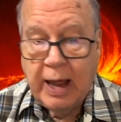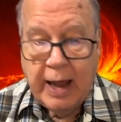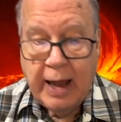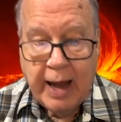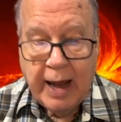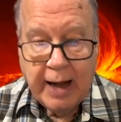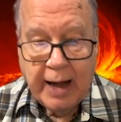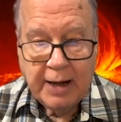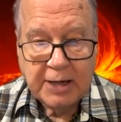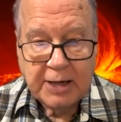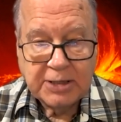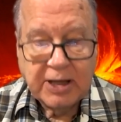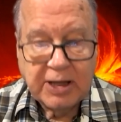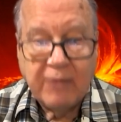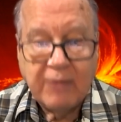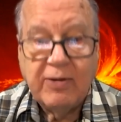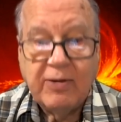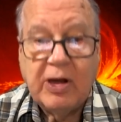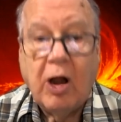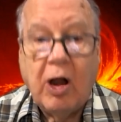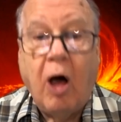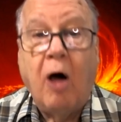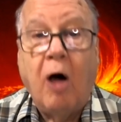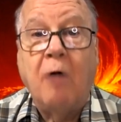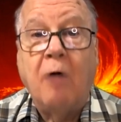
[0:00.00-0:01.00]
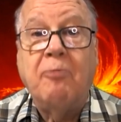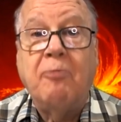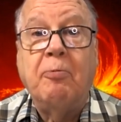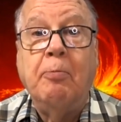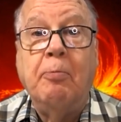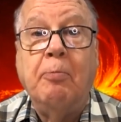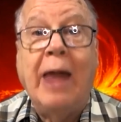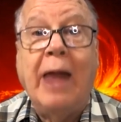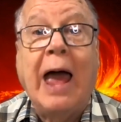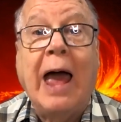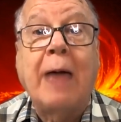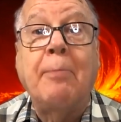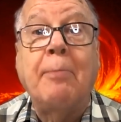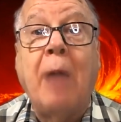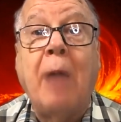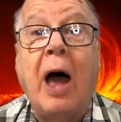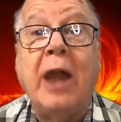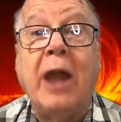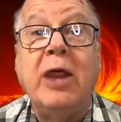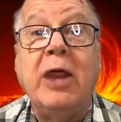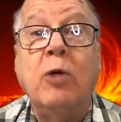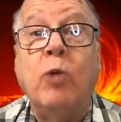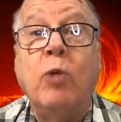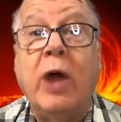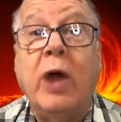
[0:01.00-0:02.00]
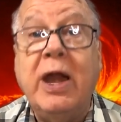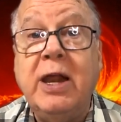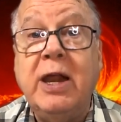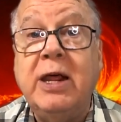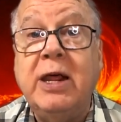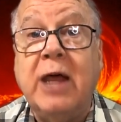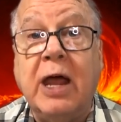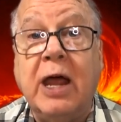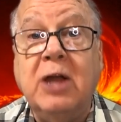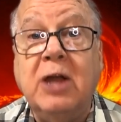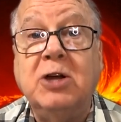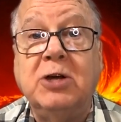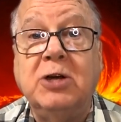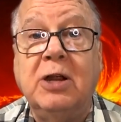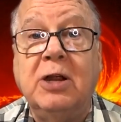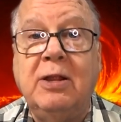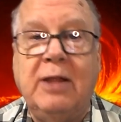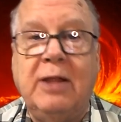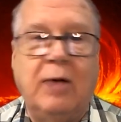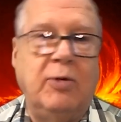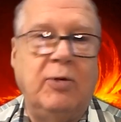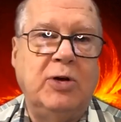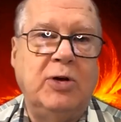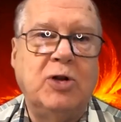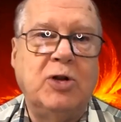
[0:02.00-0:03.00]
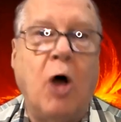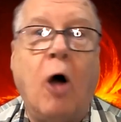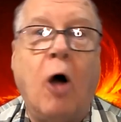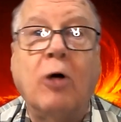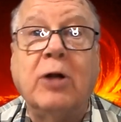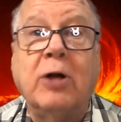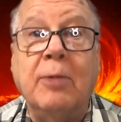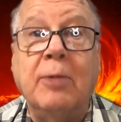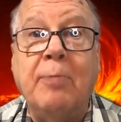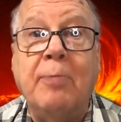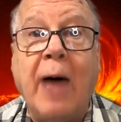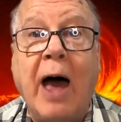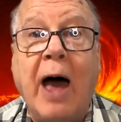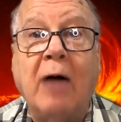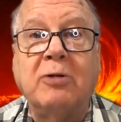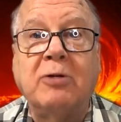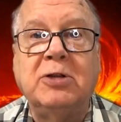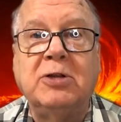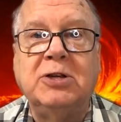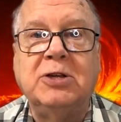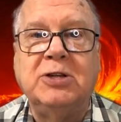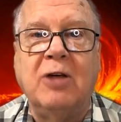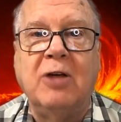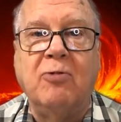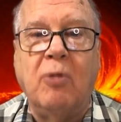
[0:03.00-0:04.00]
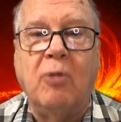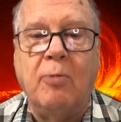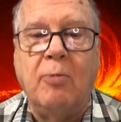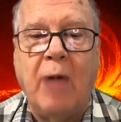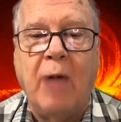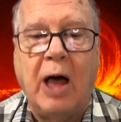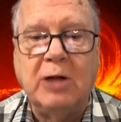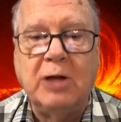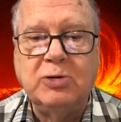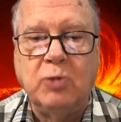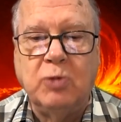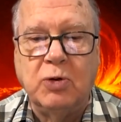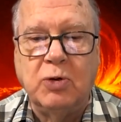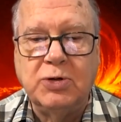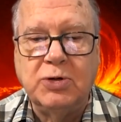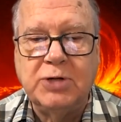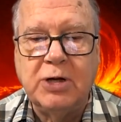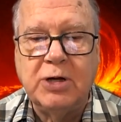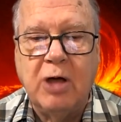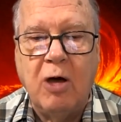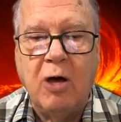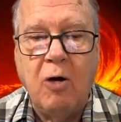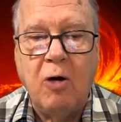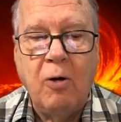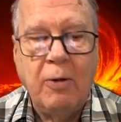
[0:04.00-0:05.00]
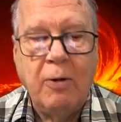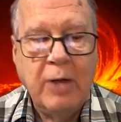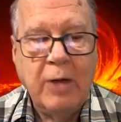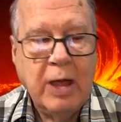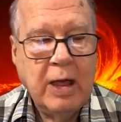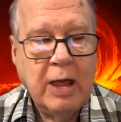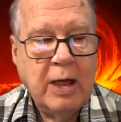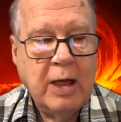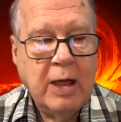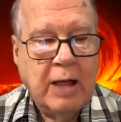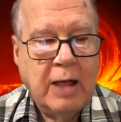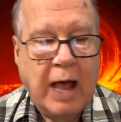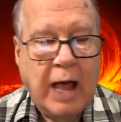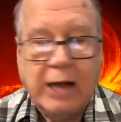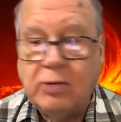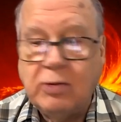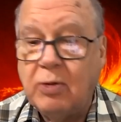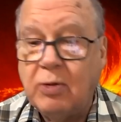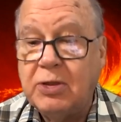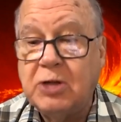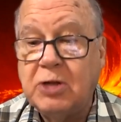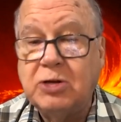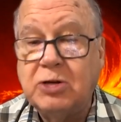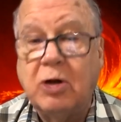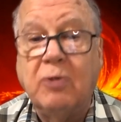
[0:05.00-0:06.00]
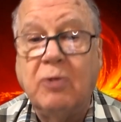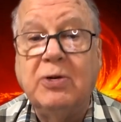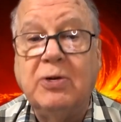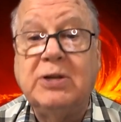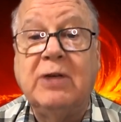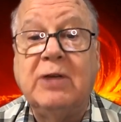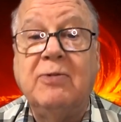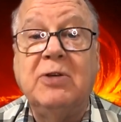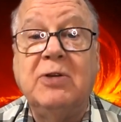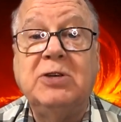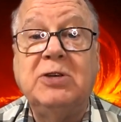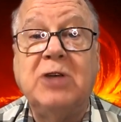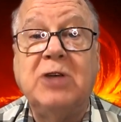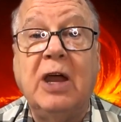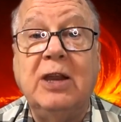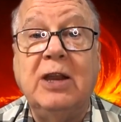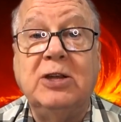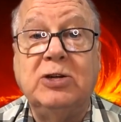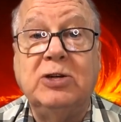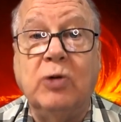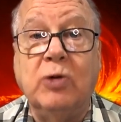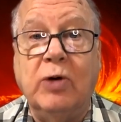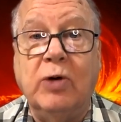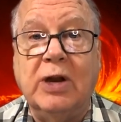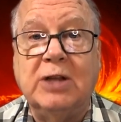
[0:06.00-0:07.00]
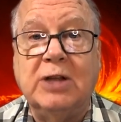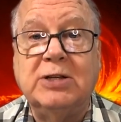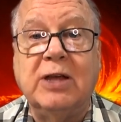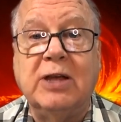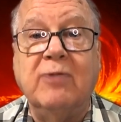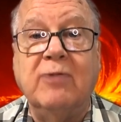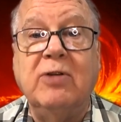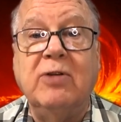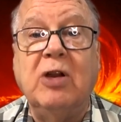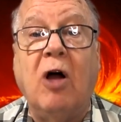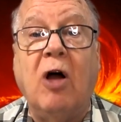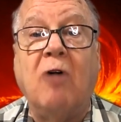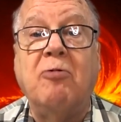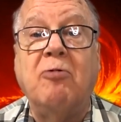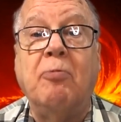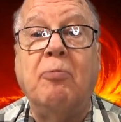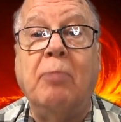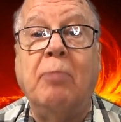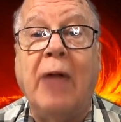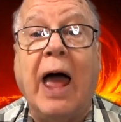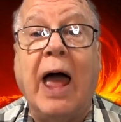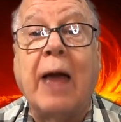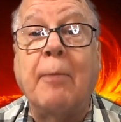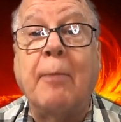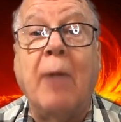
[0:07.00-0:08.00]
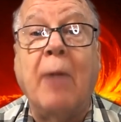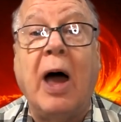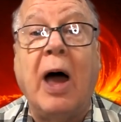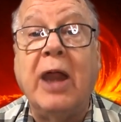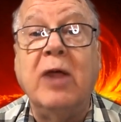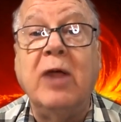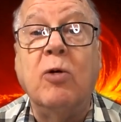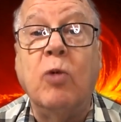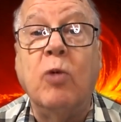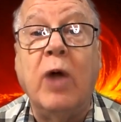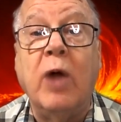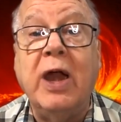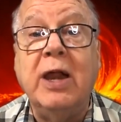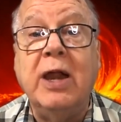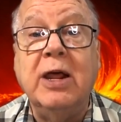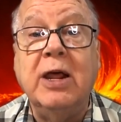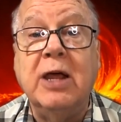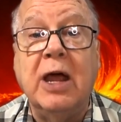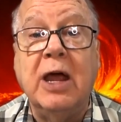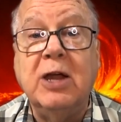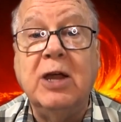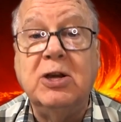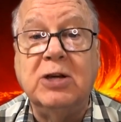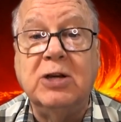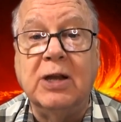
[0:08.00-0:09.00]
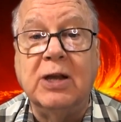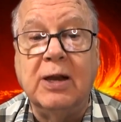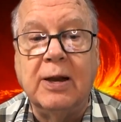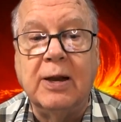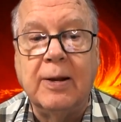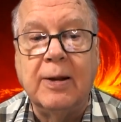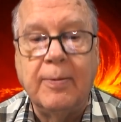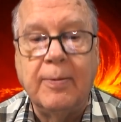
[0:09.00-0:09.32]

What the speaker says: and it's giving off black body radiation that we talked about several modules ago, that's what the surface of the sun is doing. It's giving off black body radiation.